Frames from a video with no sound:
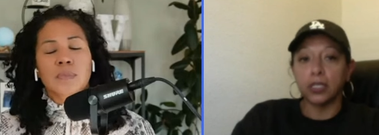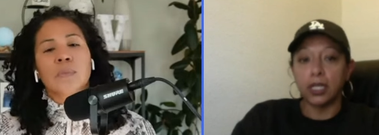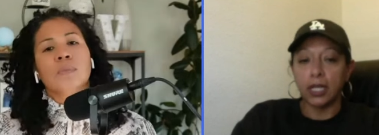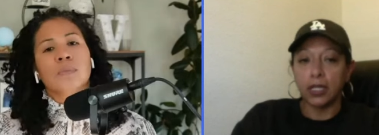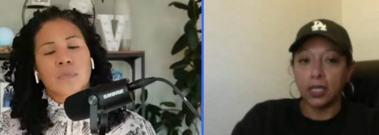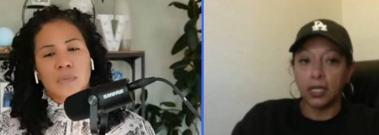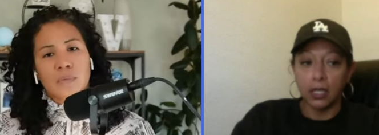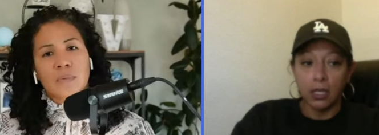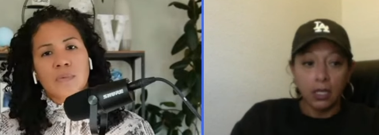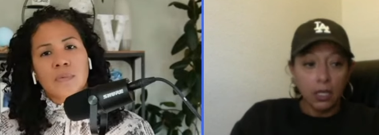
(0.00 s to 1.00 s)
Speaker 1: and I think
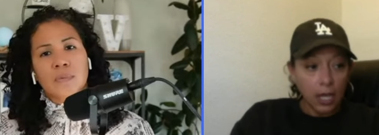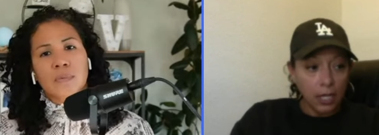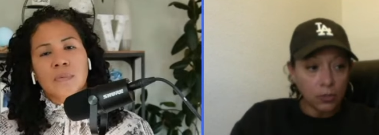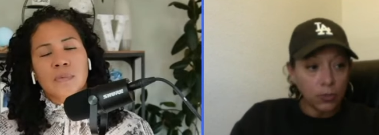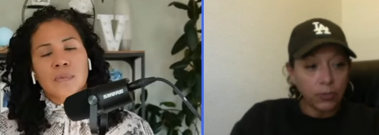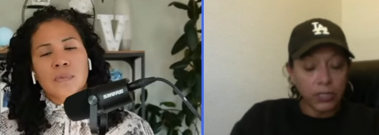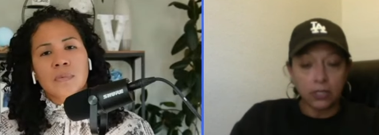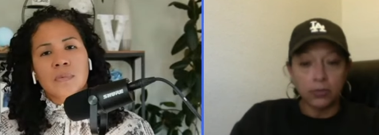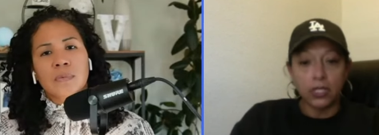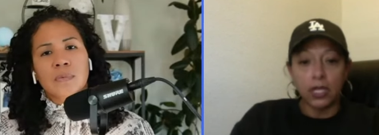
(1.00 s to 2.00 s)
as women
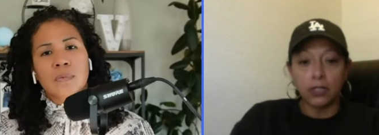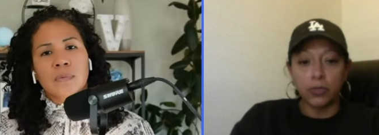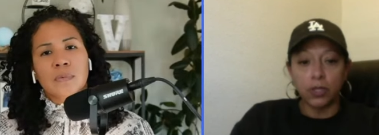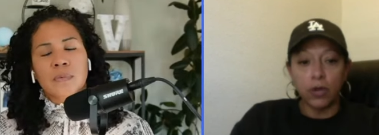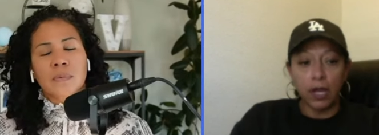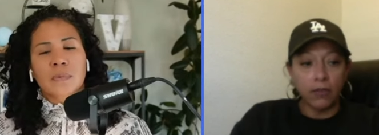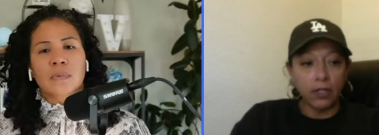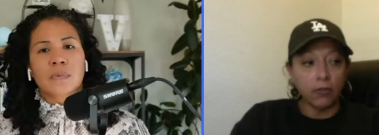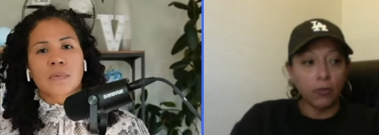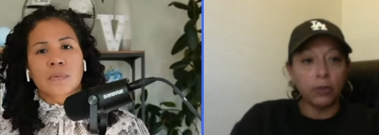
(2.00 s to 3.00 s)
sometimes we don't have enough
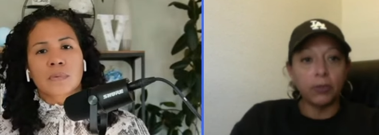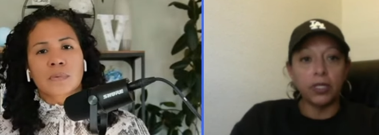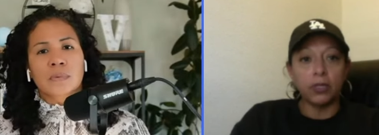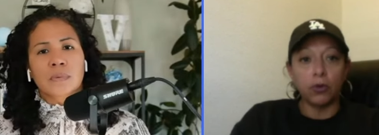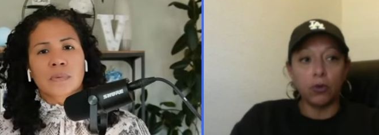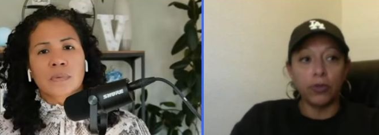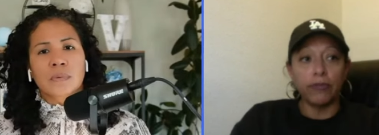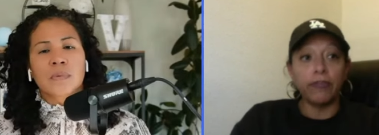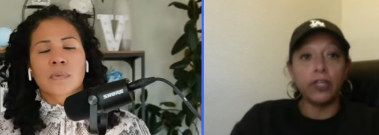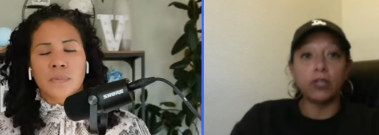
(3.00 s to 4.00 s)
women, or we
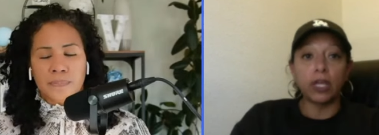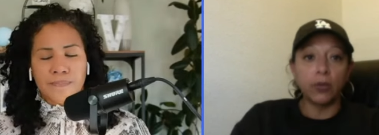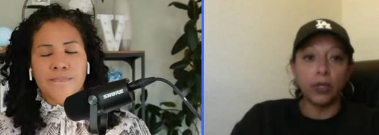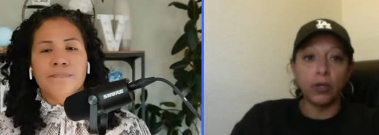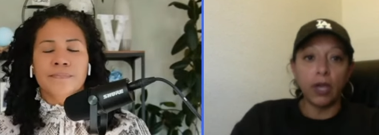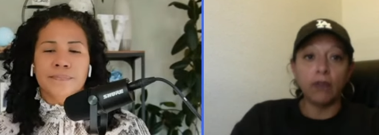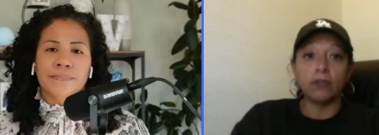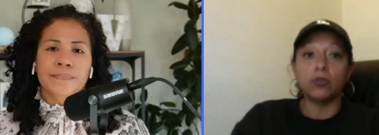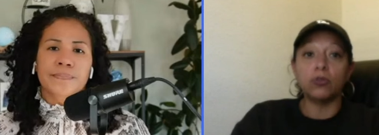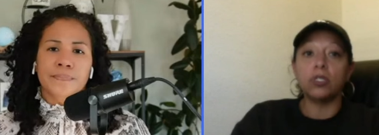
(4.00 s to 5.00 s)
feel like we have to
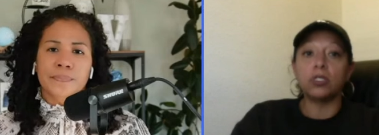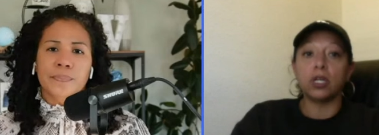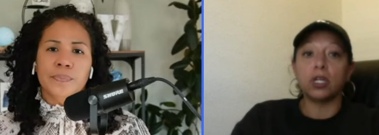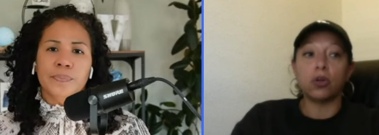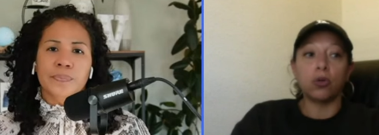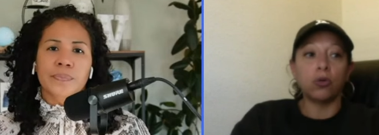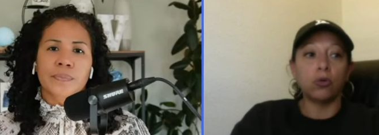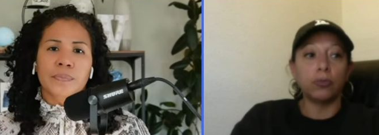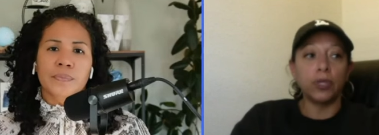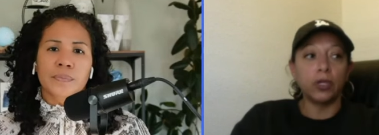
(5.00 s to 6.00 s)
do things on our own
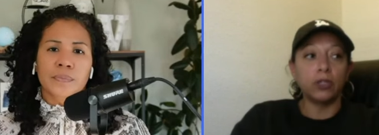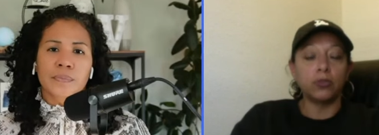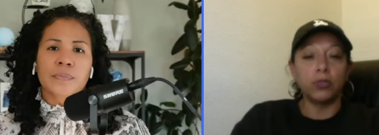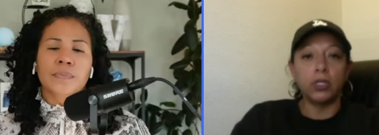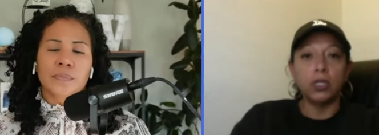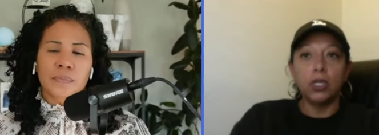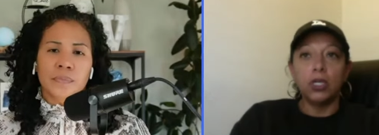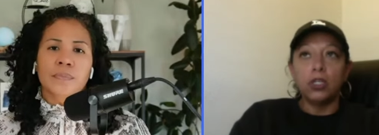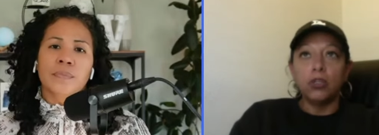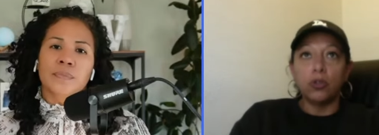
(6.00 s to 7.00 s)
because we,
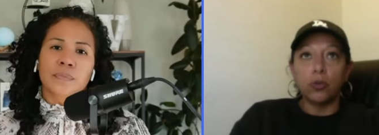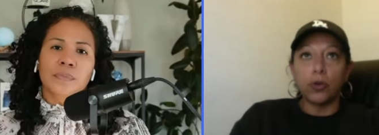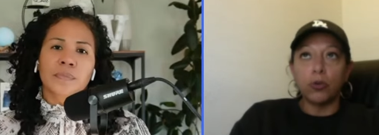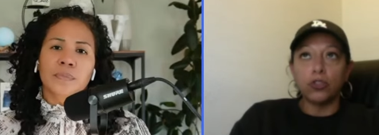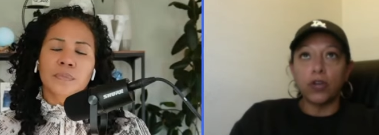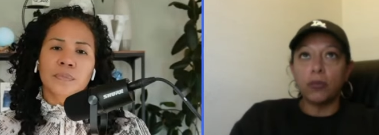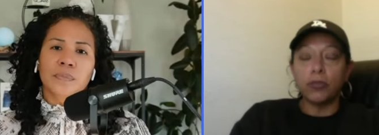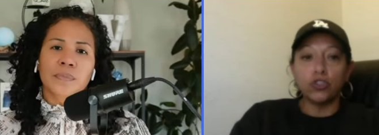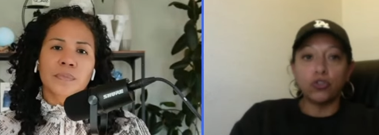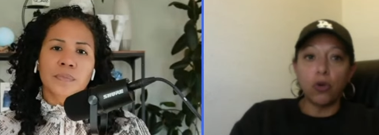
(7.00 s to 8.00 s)
you know, we always try to be
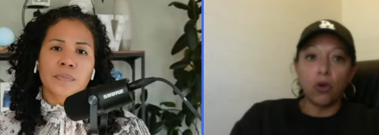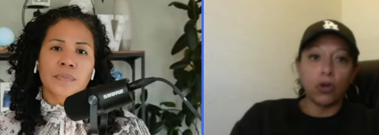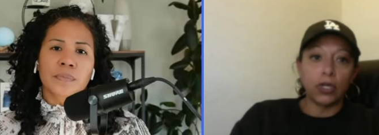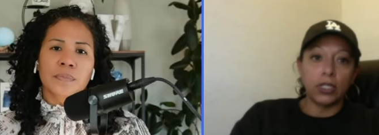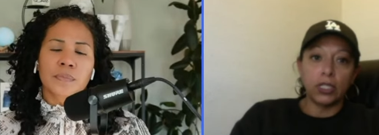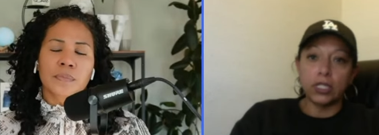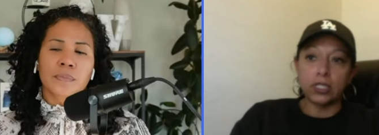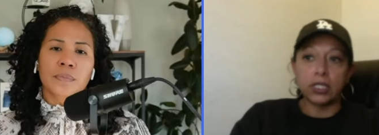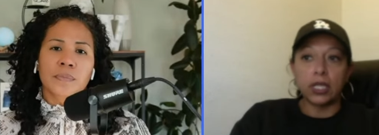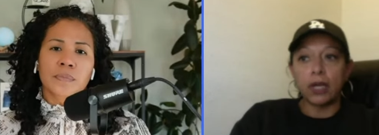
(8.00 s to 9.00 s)
strong and this
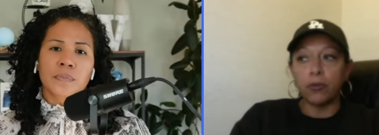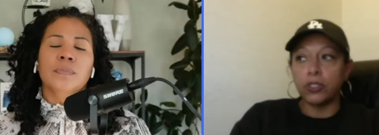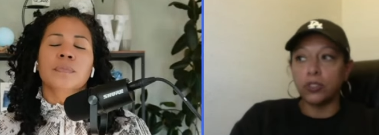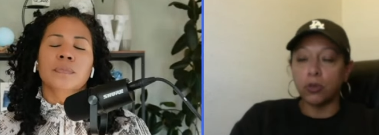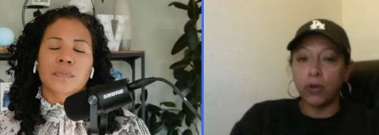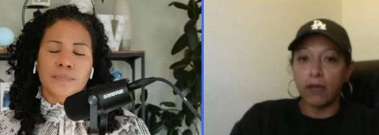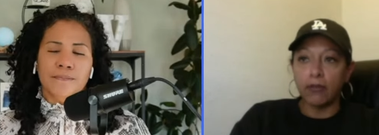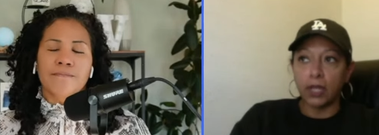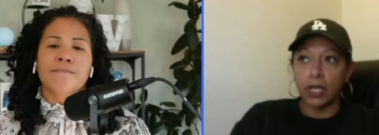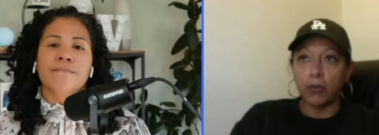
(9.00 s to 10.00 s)
and that, and we just don't have mm-hmm.
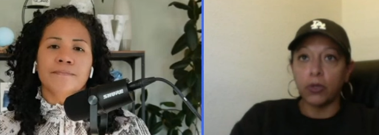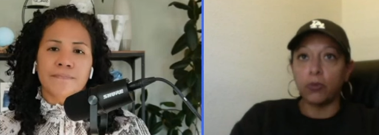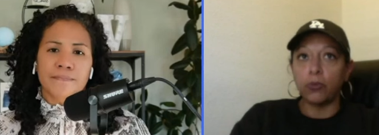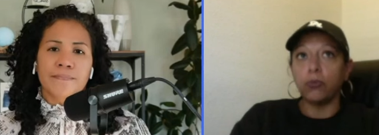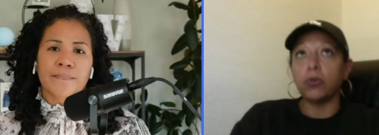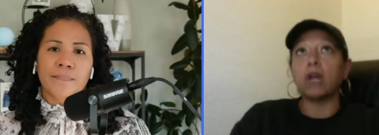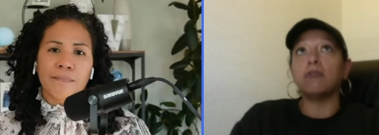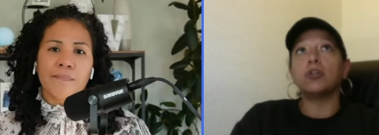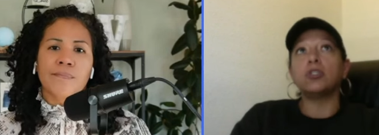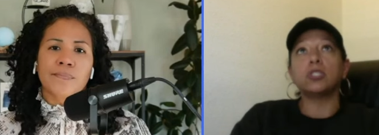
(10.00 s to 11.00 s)
like what what I've
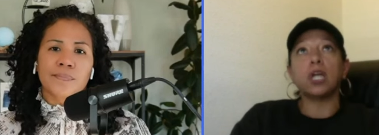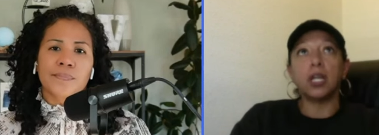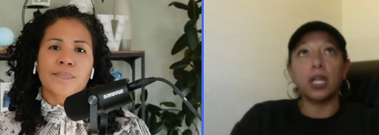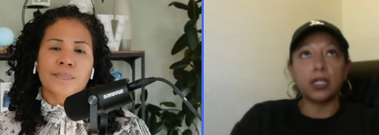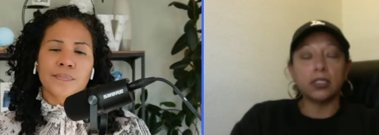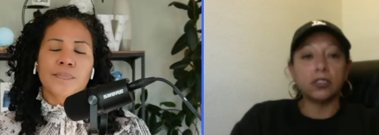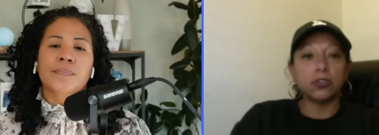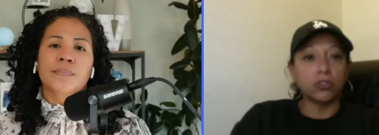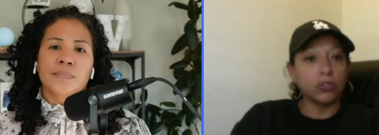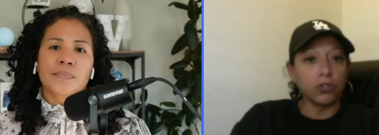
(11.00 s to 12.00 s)
learned is kind of like a sister
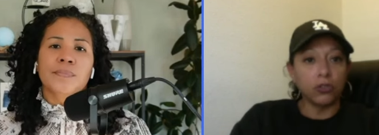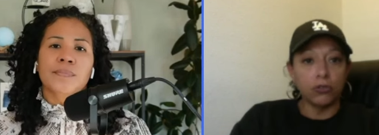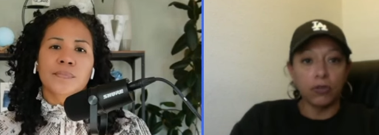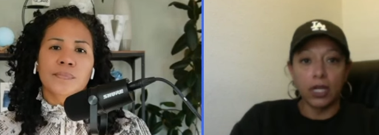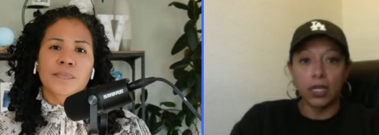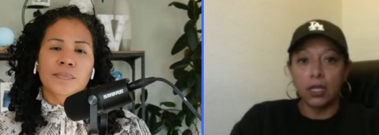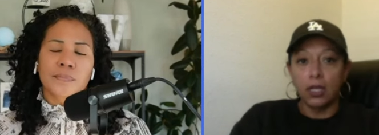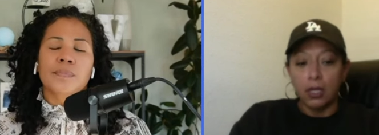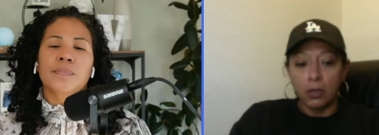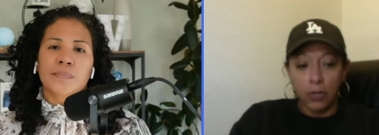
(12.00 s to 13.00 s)
circle, right?
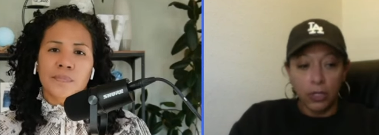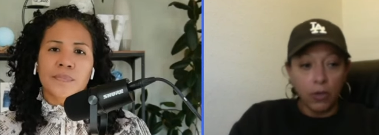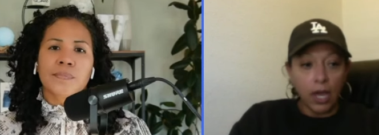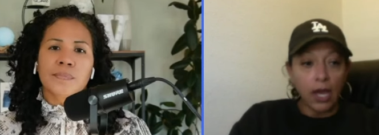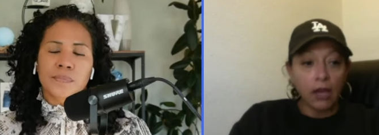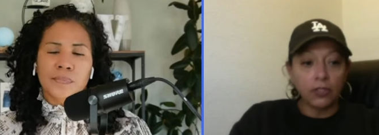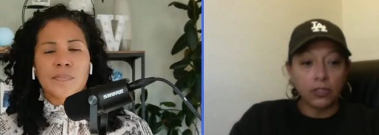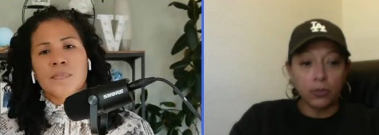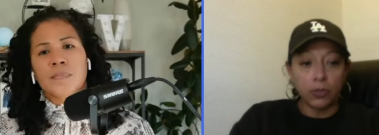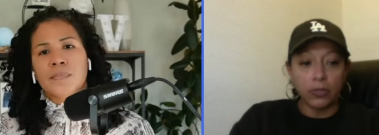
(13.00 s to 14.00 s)
Where you have
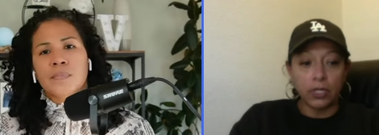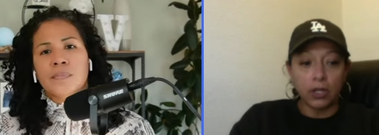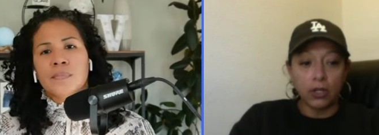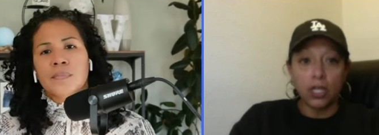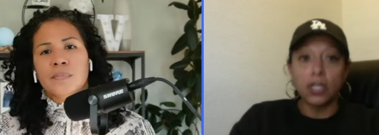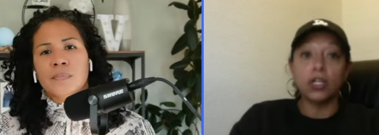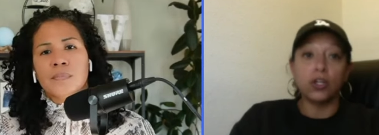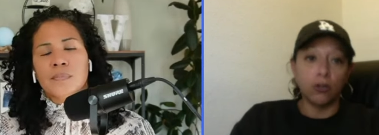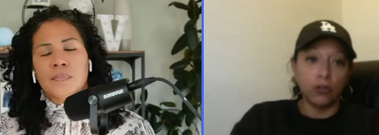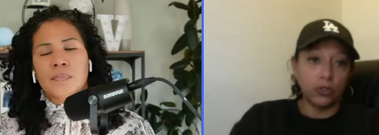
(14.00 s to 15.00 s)
some women that are gonna
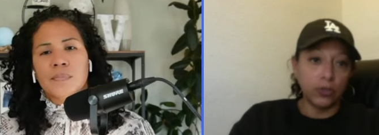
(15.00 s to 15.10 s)
encourage you and